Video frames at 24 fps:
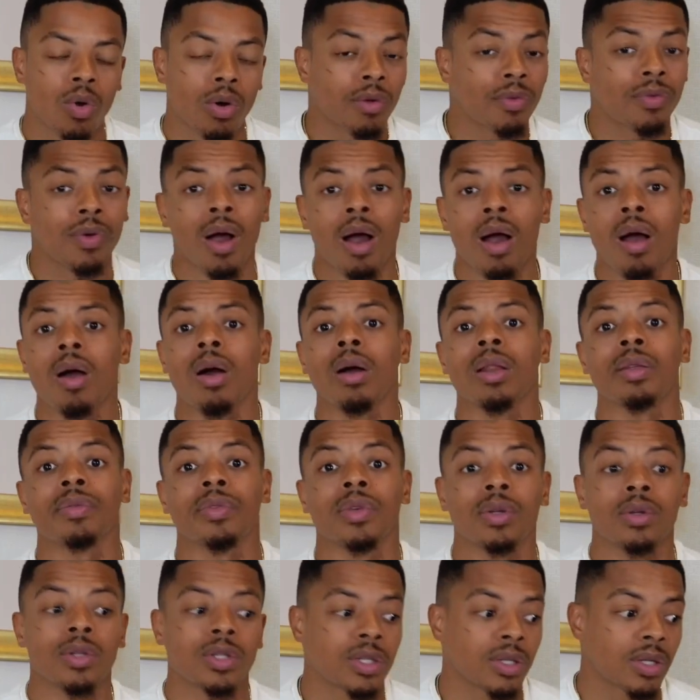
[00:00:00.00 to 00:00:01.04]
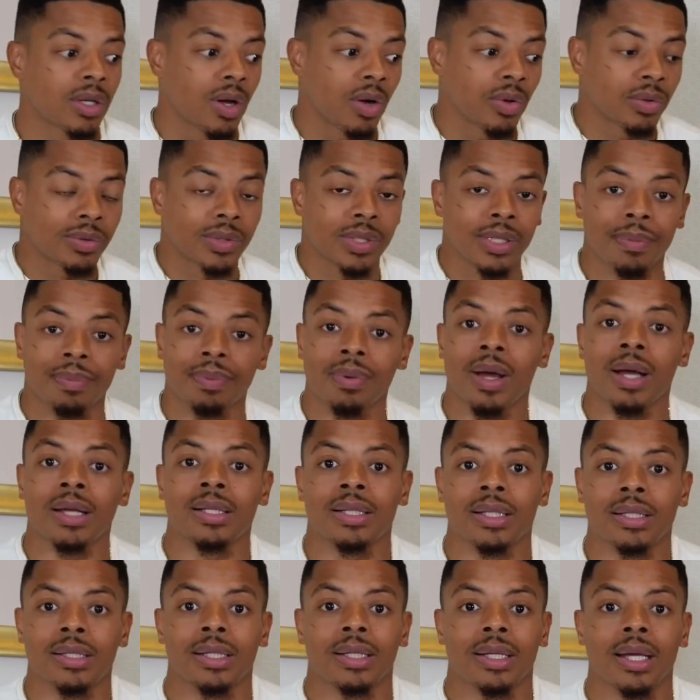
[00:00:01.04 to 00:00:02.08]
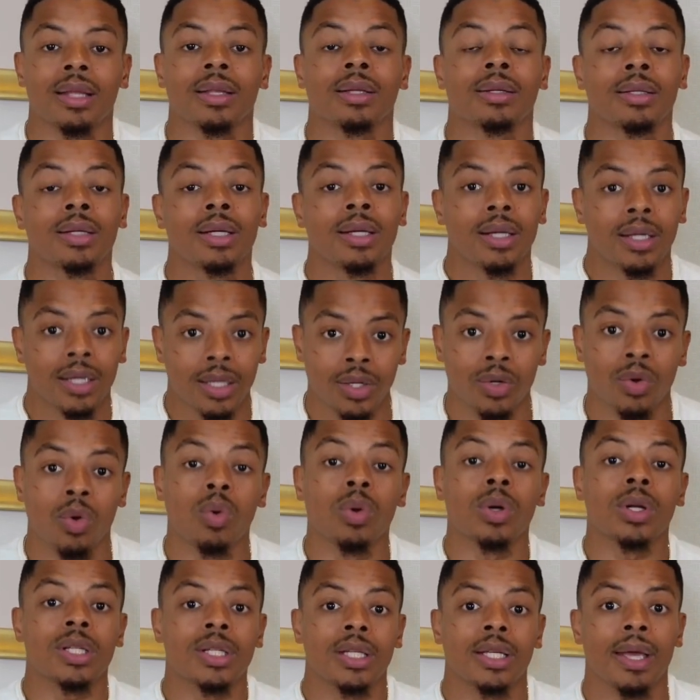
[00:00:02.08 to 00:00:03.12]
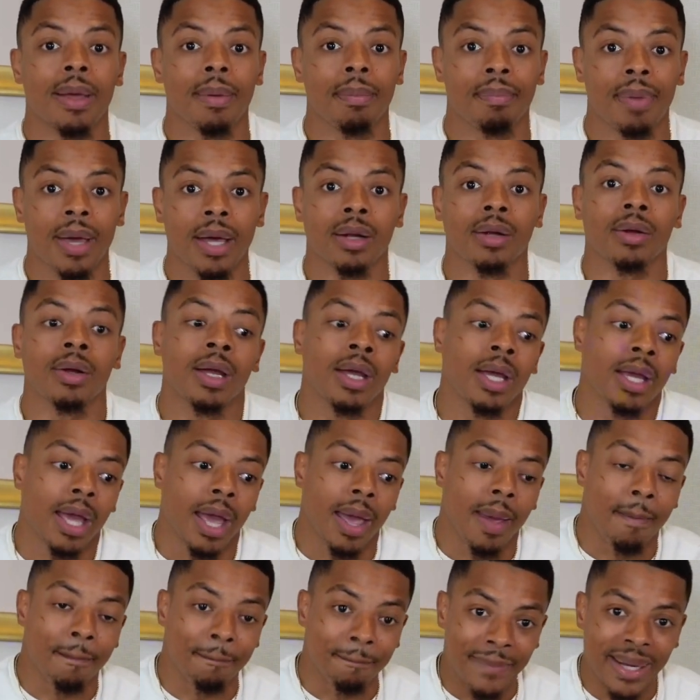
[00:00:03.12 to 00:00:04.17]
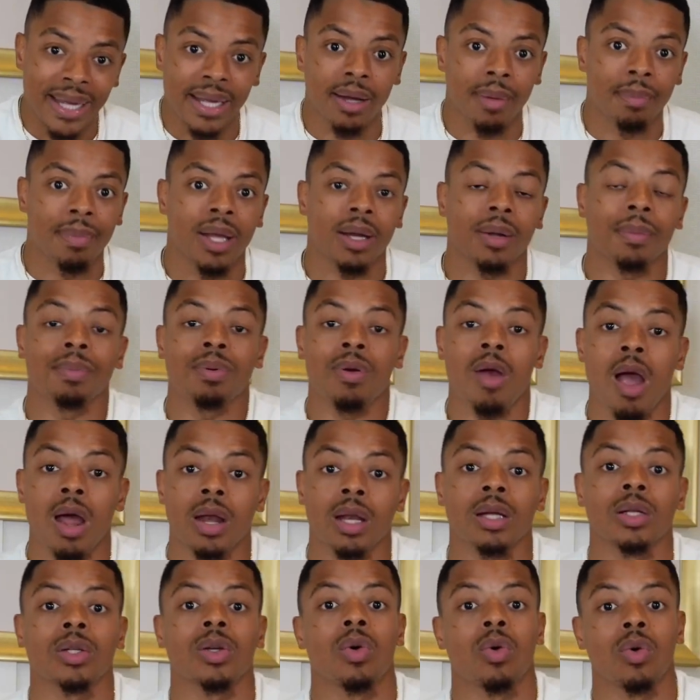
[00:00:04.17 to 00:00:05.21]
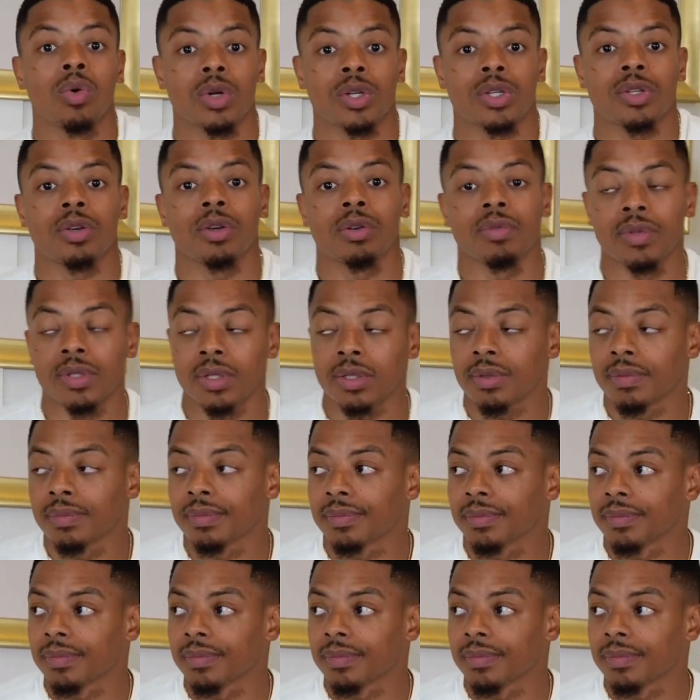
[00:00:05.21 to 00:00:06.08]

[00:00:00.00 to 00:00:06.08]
order for all of you to go through that process together in order to get better and make a better product or service?